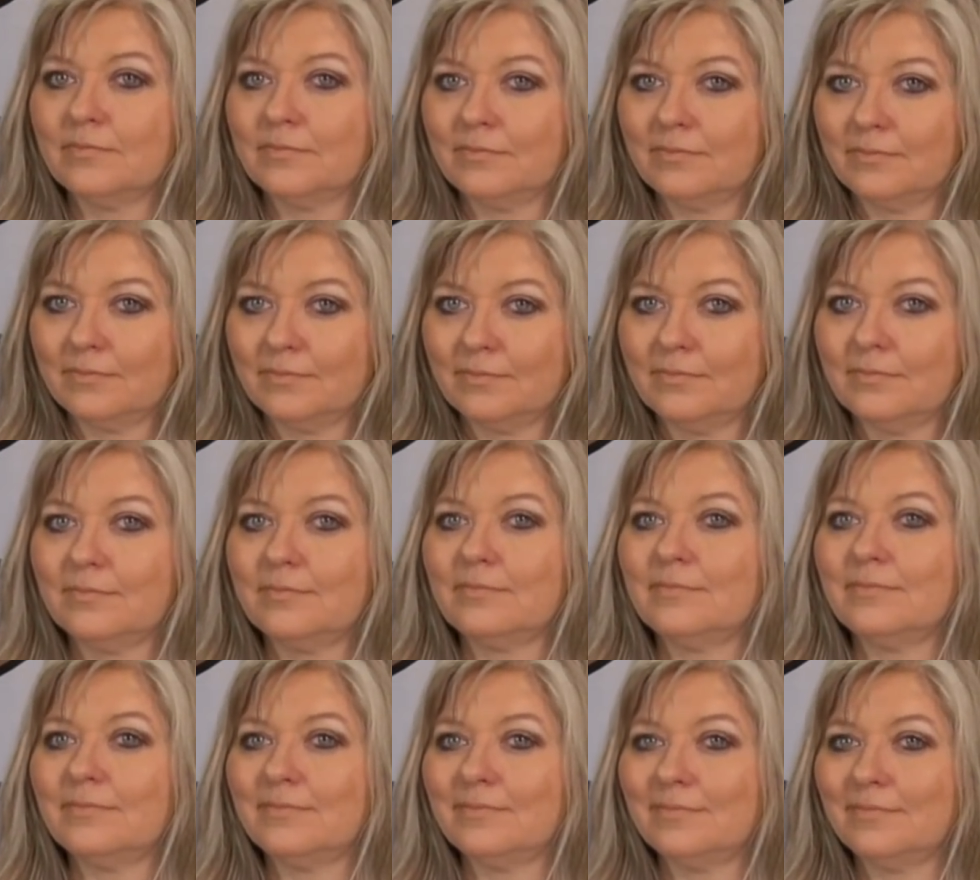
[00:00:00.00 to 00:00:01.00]

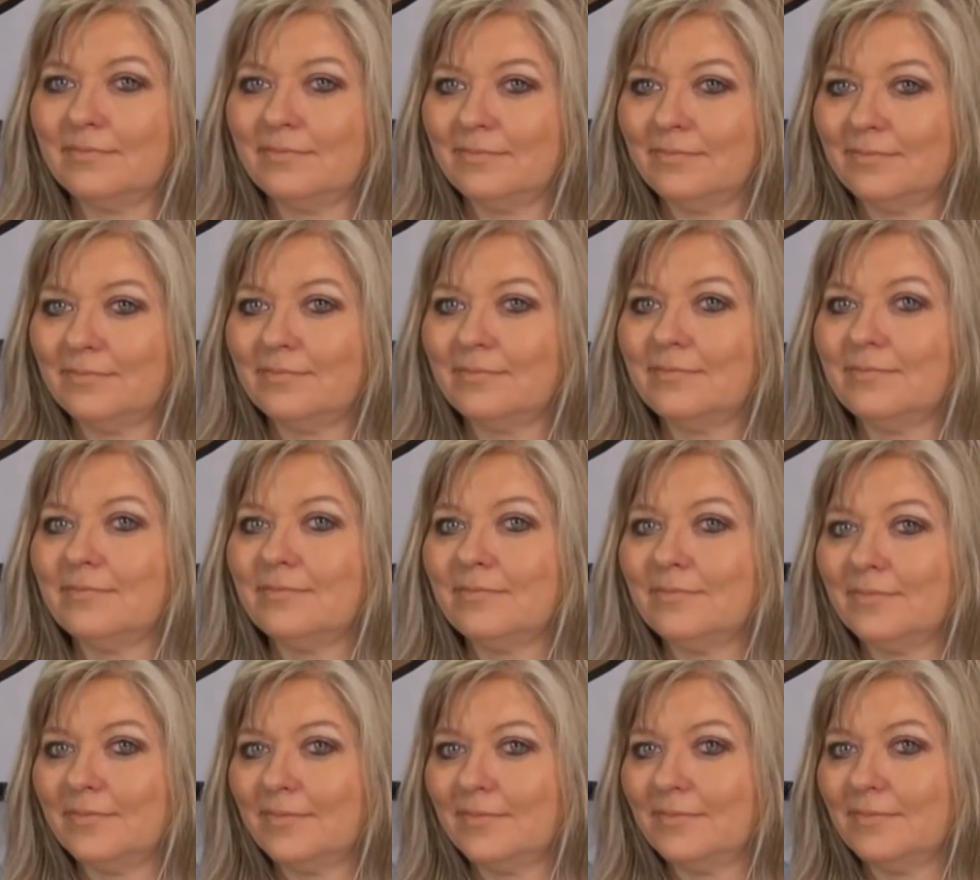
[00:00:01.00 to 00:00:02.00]

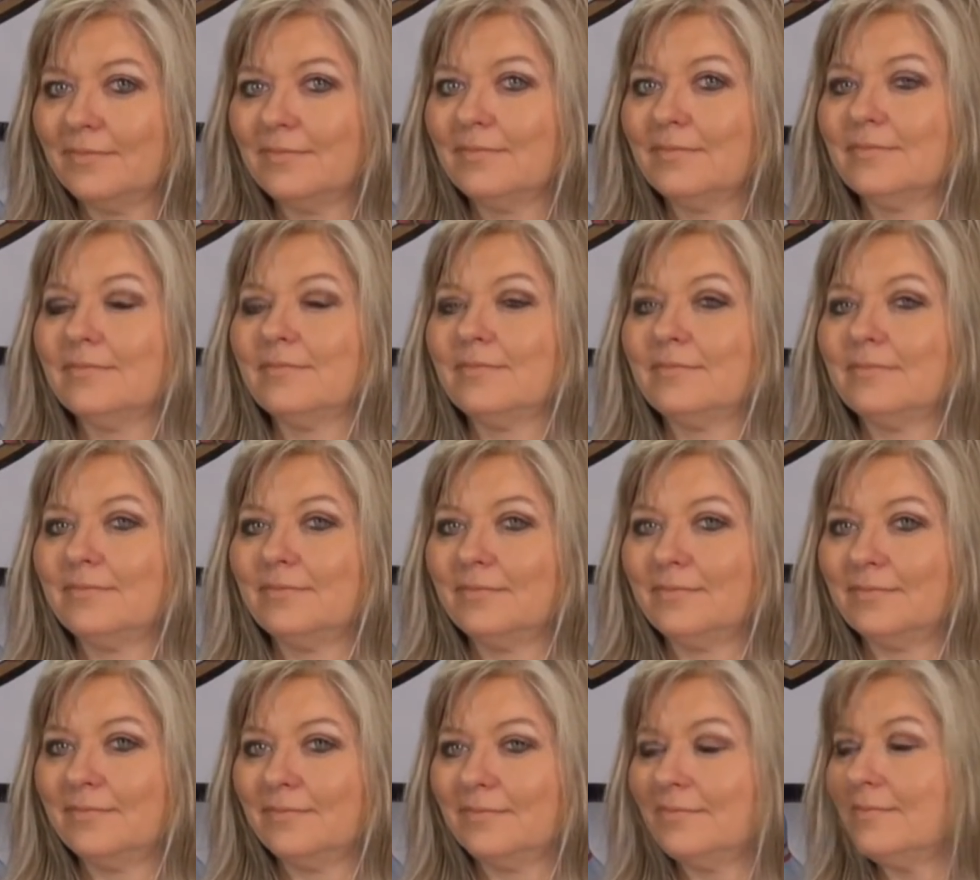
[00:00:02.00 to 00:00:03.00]

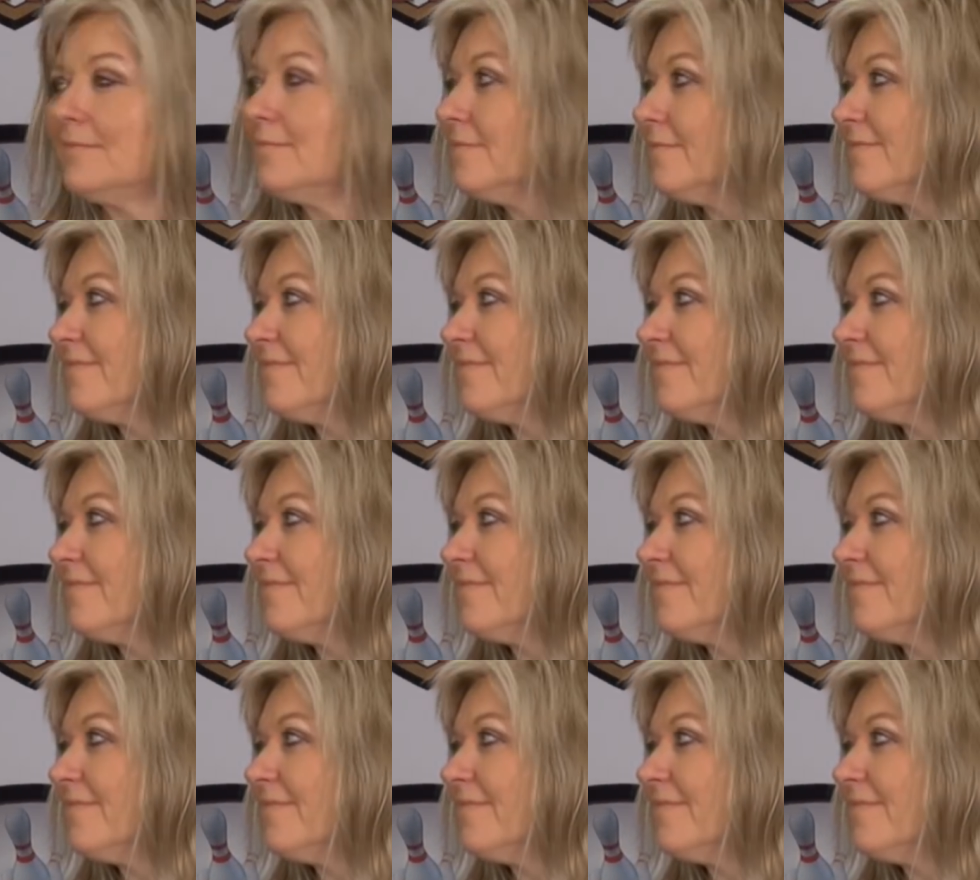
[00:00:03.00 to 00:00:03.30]
The person shown says nothing.